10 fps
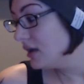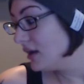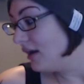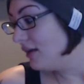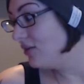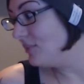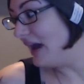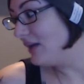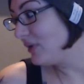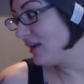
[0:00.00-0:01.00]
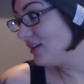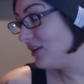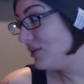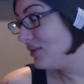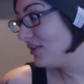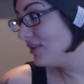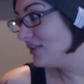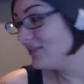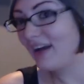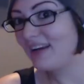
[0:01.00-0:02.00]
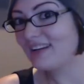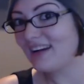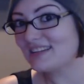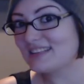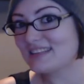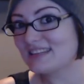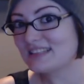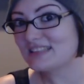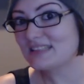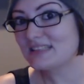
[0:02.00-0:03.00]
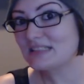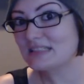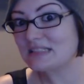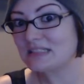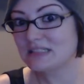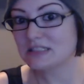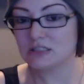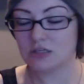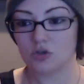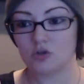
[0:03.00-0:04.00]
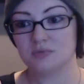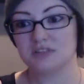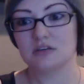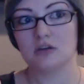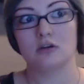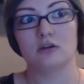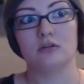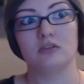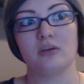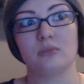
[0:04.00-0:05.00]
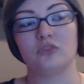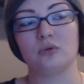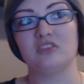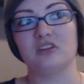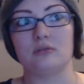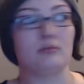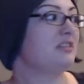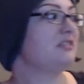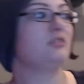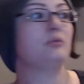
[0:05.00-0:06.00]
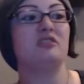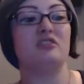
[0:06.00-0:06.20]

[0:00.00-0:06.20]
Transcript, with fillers: I feel bad when I don't recognize things. Oops. There's something squishy. What's the squishy?